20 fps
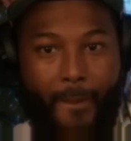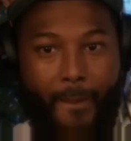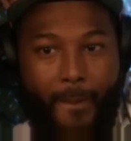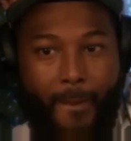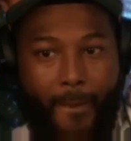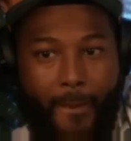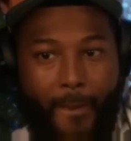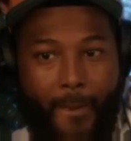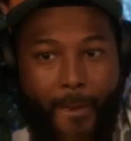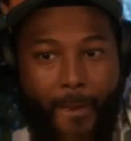
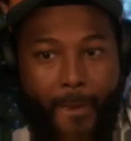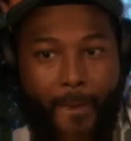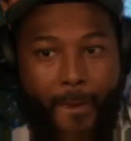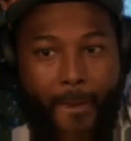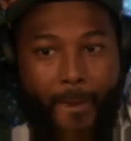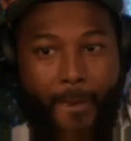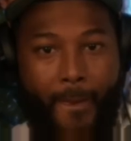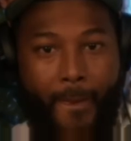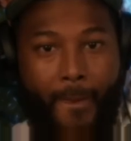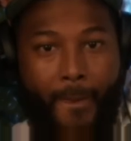
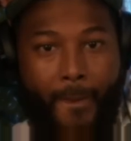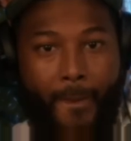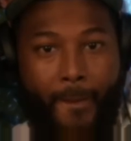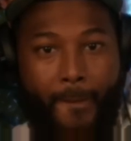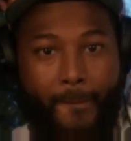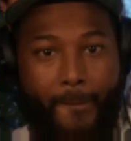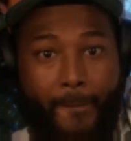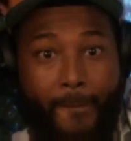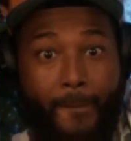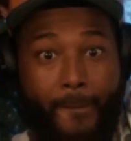
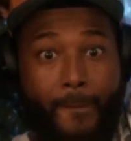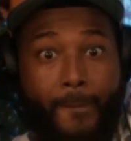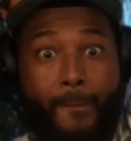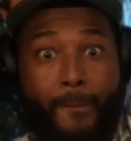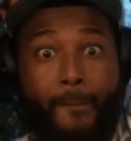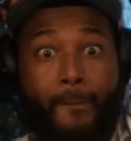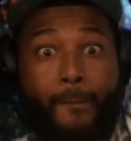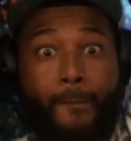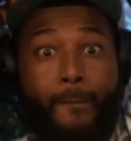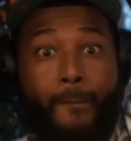
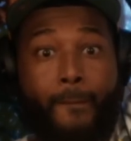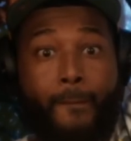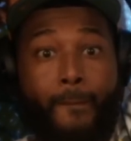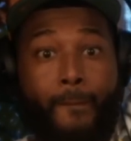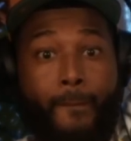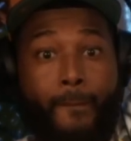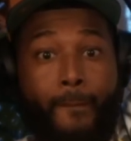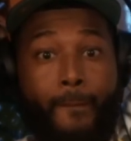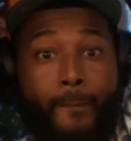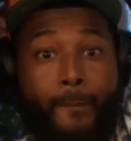
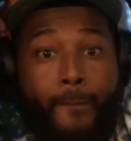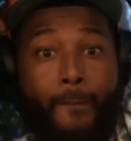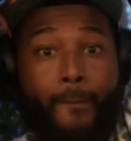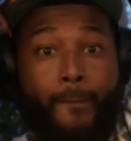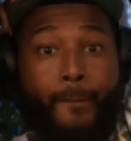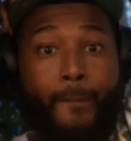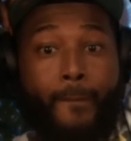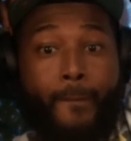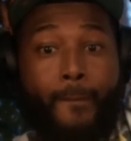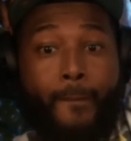
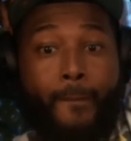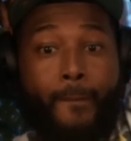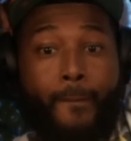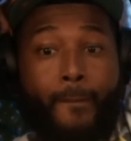No words are spoken by the person on screen.